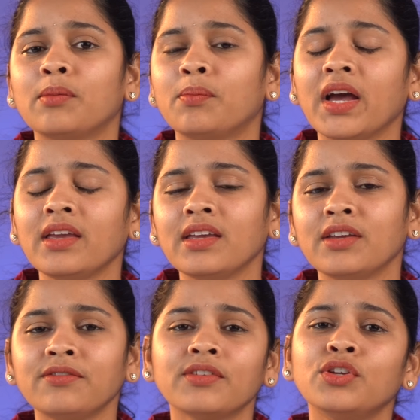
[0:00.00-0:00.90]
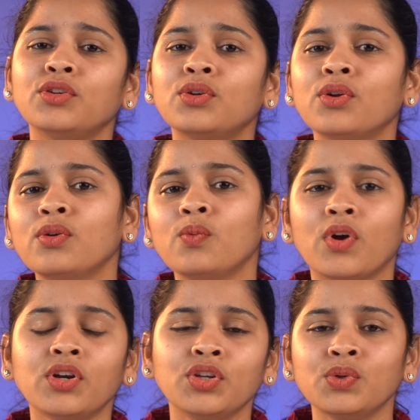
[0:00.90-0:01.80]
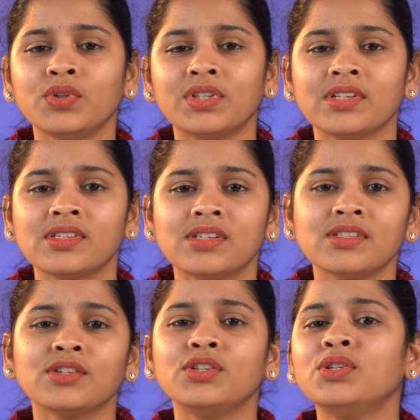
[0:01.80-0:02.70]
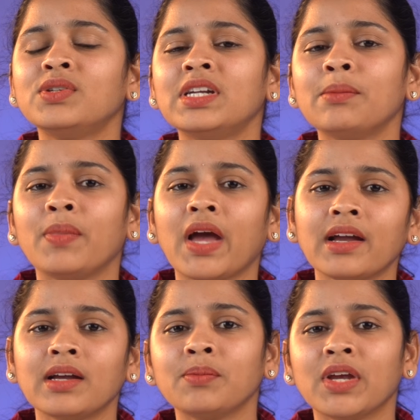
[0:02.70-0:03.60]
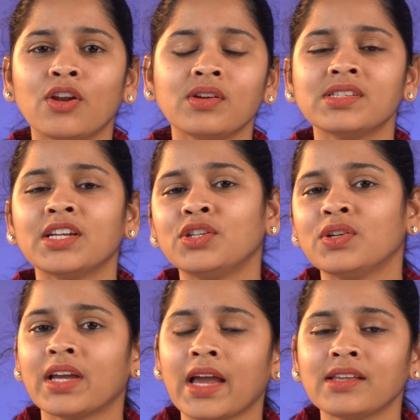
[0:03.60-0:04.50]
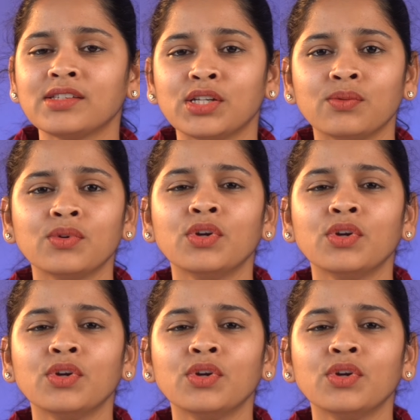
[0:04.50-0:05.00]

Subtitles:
Buy if you don't want new utensils, you need a backup alongside your gas stove,